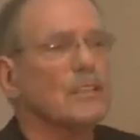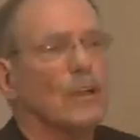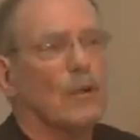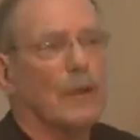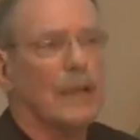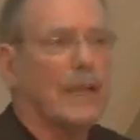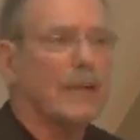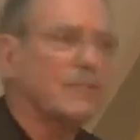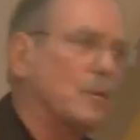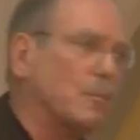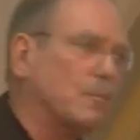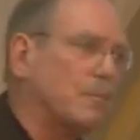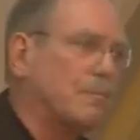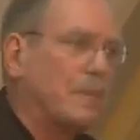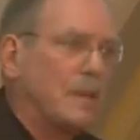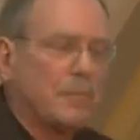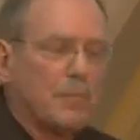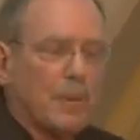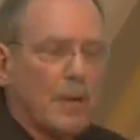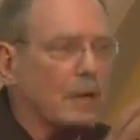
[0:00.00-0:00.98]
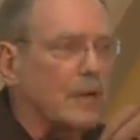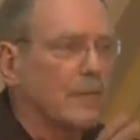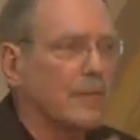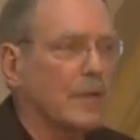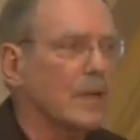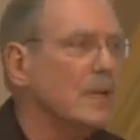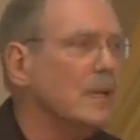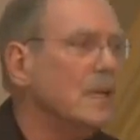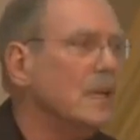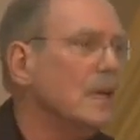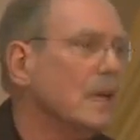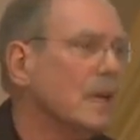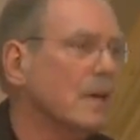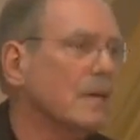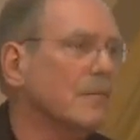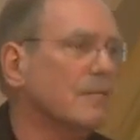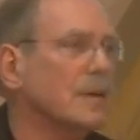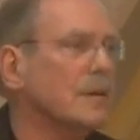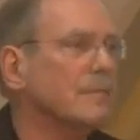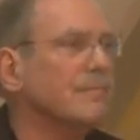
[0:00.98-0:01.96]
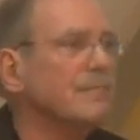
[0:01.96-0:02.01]
ago, I'd have to be part of a,
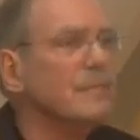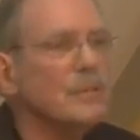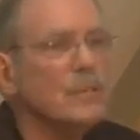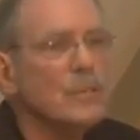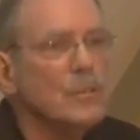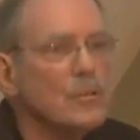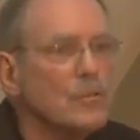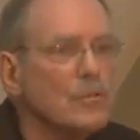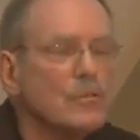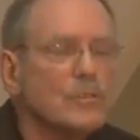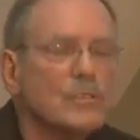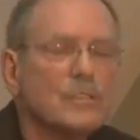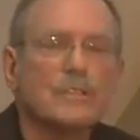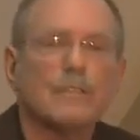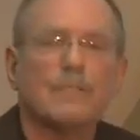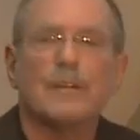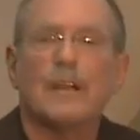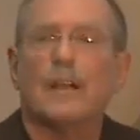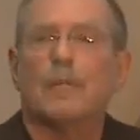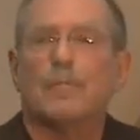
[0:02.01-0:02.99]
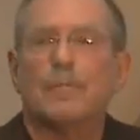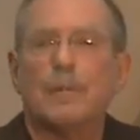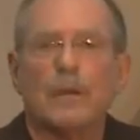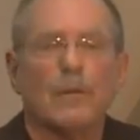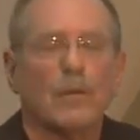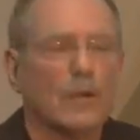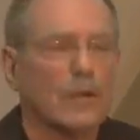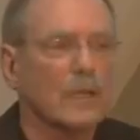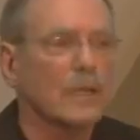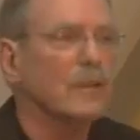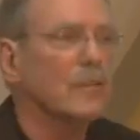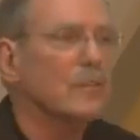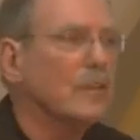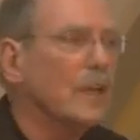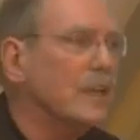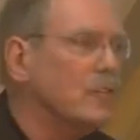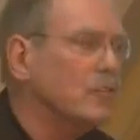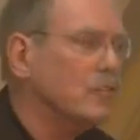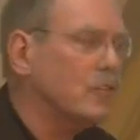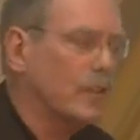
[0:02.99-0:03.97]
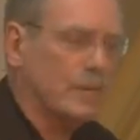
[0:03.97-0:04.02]
of a news developing
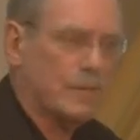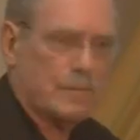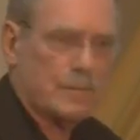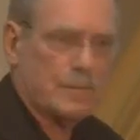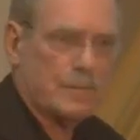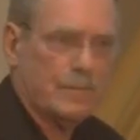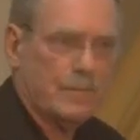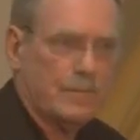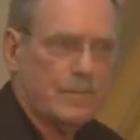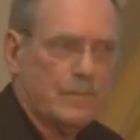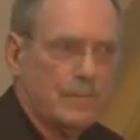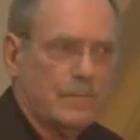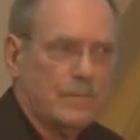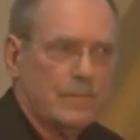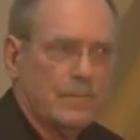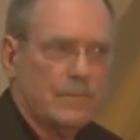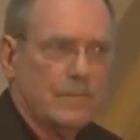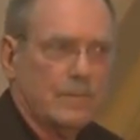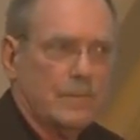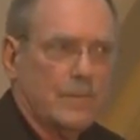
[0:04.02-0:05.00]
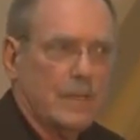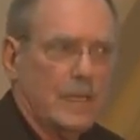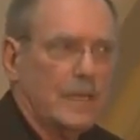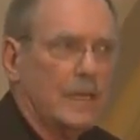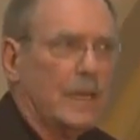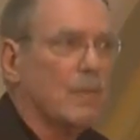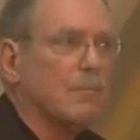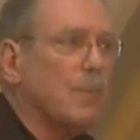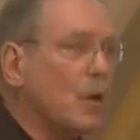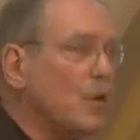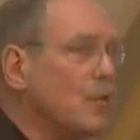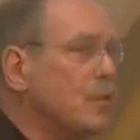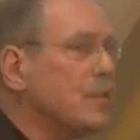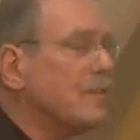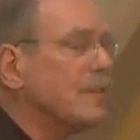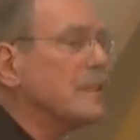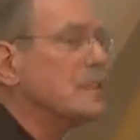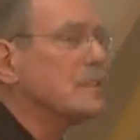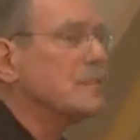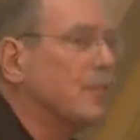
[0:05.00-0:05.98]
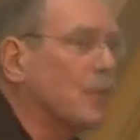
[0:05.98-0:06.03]
organization. Now, both
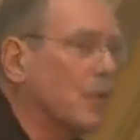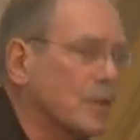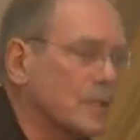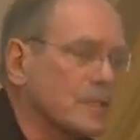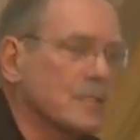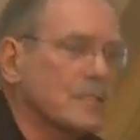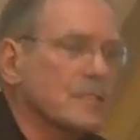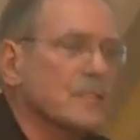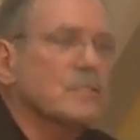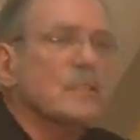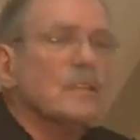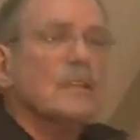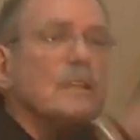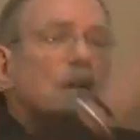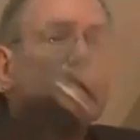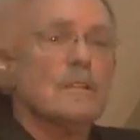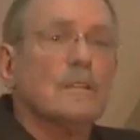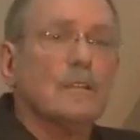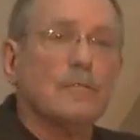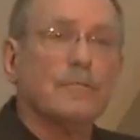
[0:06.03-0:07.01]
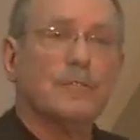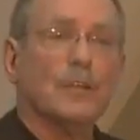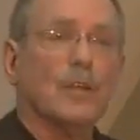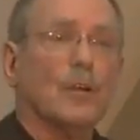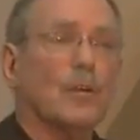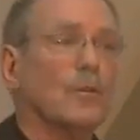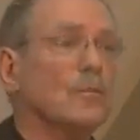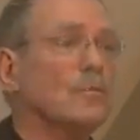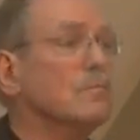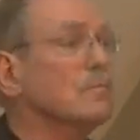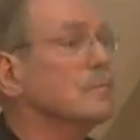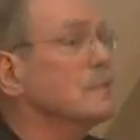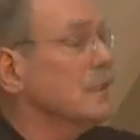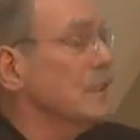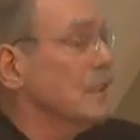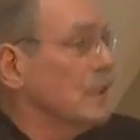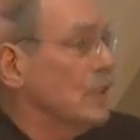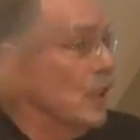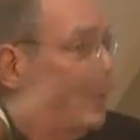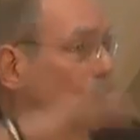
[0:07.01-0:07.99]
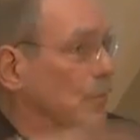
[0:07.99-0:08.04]
of these forces, the flow to
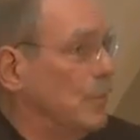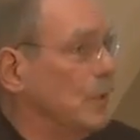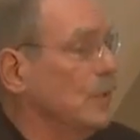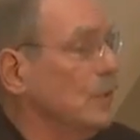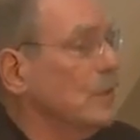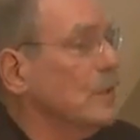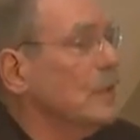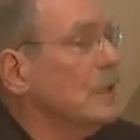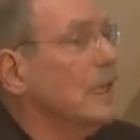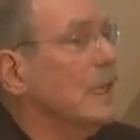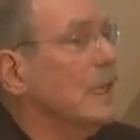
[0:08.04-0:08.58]
the global